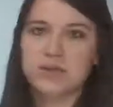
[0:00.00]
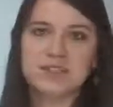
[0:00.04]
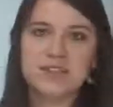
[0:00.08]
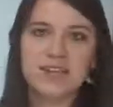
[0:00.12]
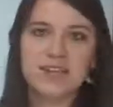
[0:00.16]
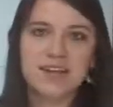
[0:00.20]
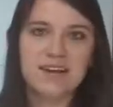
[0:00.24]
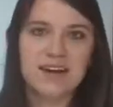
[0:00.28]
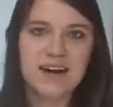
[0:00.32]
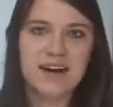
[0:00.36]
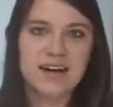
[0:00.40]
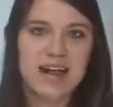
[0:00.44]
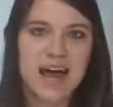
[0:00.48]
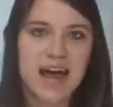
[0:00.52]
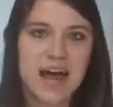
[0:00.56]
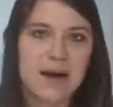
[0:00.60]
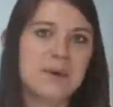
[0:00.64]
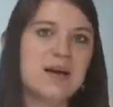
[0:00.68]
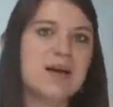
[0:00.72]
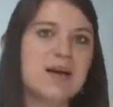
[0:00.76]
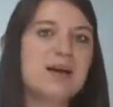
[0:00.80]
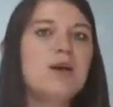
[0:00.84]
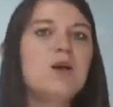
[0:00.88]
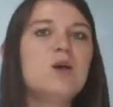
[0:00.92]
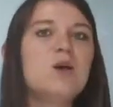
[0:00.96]
here at
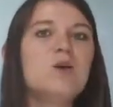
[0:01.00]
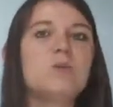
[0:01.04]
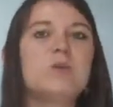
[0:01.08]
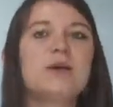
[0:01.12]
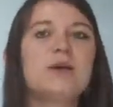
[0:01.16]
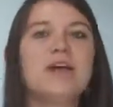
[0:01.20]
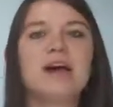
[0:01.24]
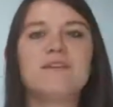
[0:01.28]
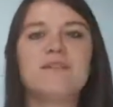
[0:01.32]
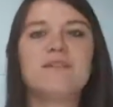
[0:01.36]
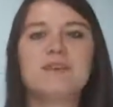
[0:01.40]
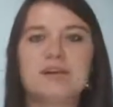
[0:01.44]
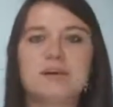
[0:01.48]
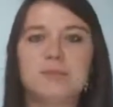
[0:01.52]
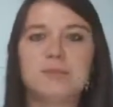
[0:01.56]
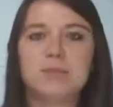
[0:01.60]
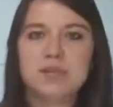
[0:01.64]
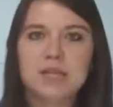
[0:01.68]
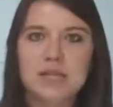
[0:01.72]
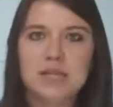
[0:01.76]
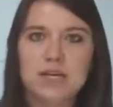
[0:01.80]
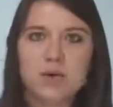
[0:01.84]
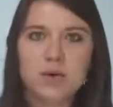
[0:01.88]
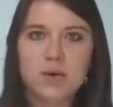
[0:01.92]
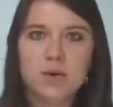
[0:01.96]
ABBA. We have a complete